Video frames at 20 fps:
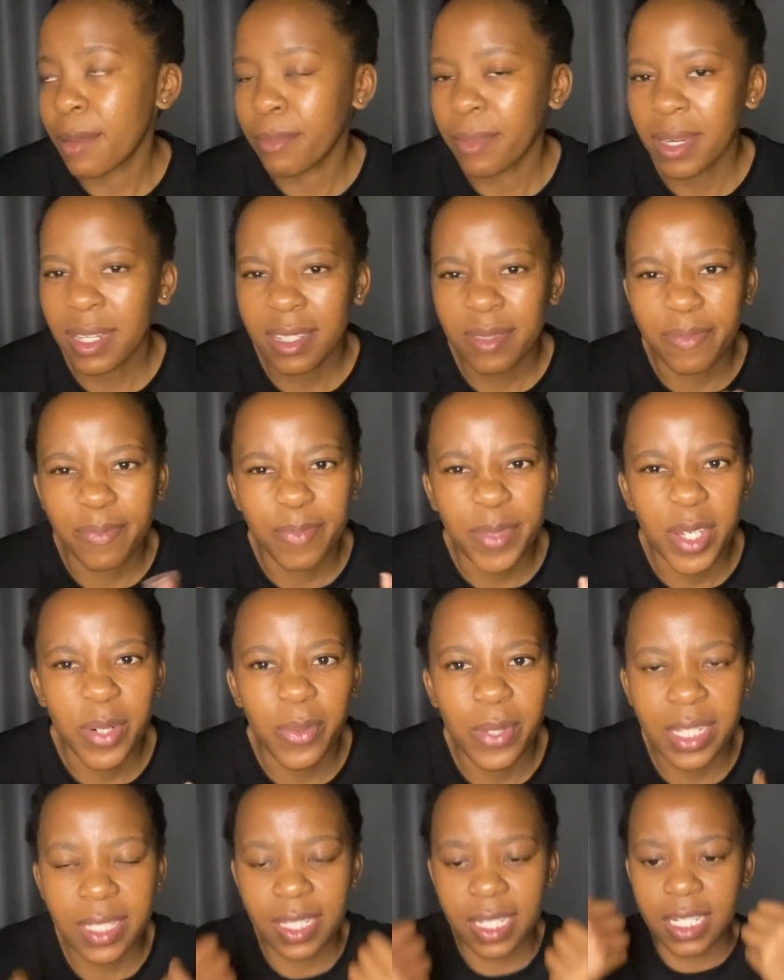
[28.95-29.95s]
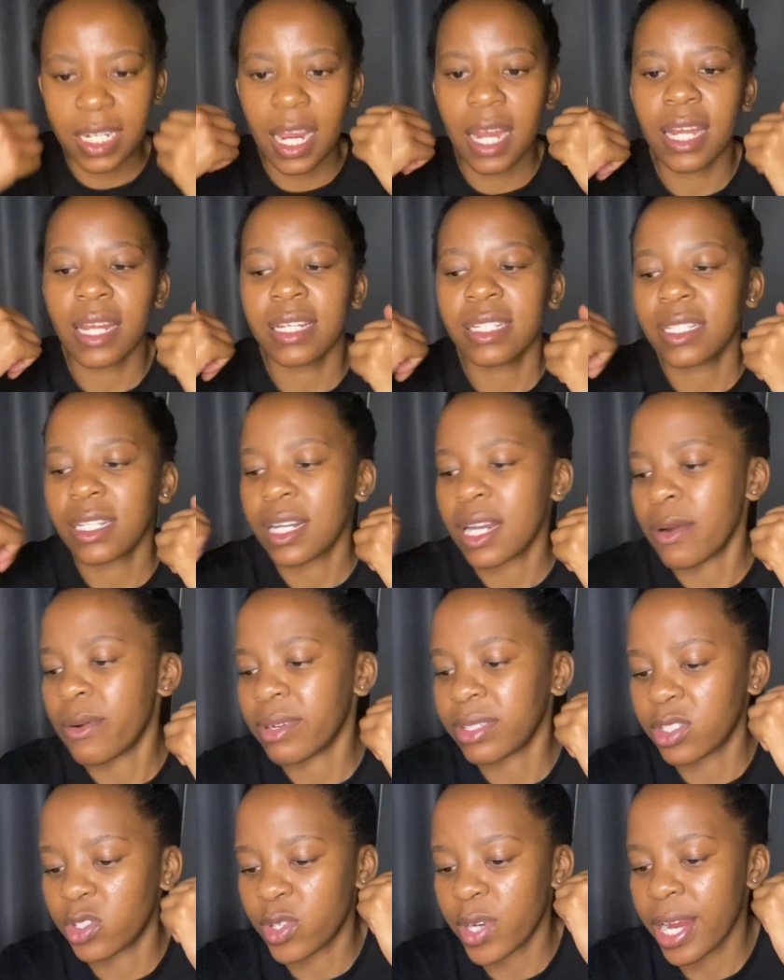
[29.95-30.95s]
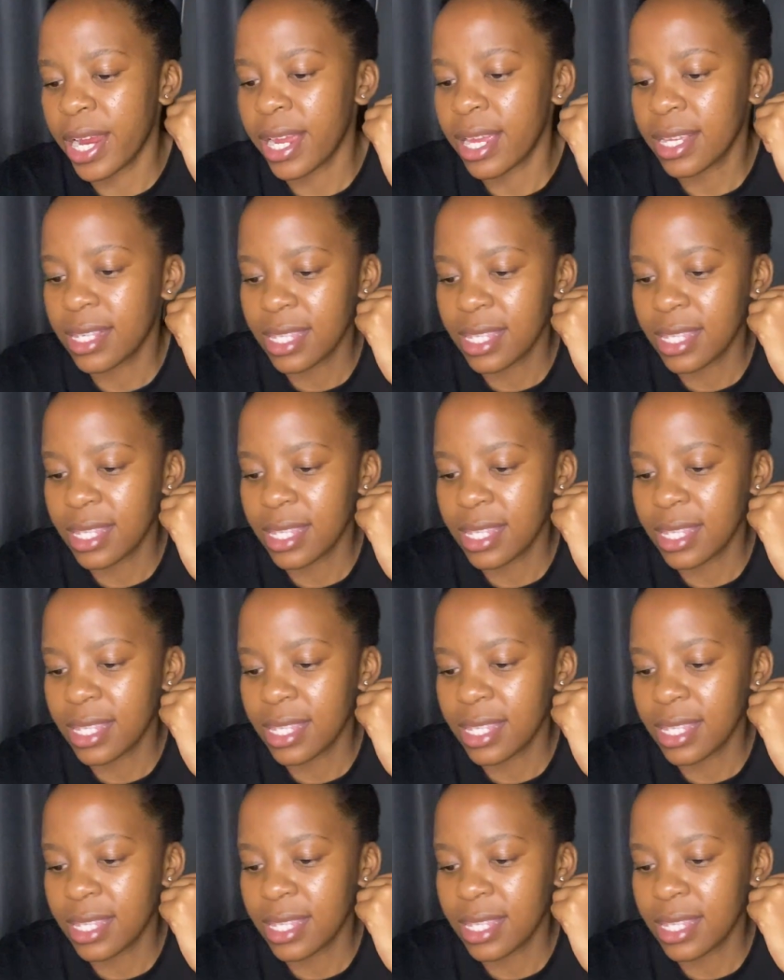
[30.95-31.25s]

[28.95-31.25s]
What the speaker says: but it was a challenge and I was trying